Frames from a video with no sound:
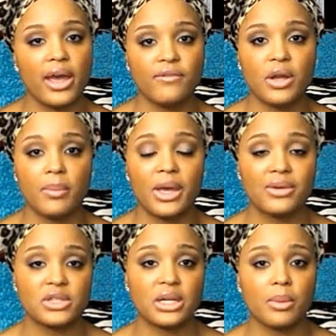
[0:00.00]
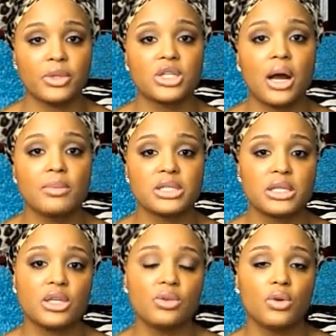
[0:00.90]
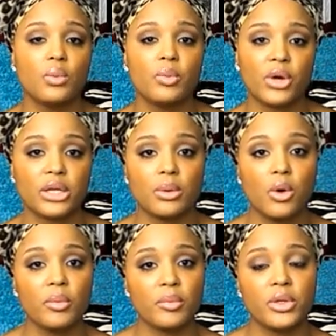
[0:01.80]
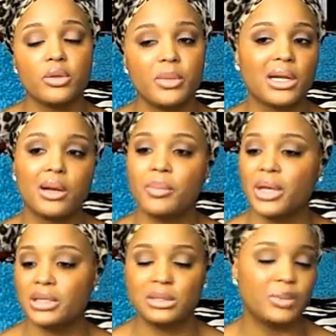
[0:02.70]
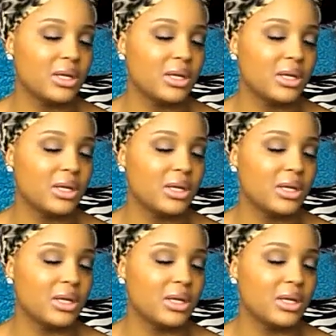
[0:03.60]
have their baths and their pajamas, and then, you know, we bring them home and put them in our beds.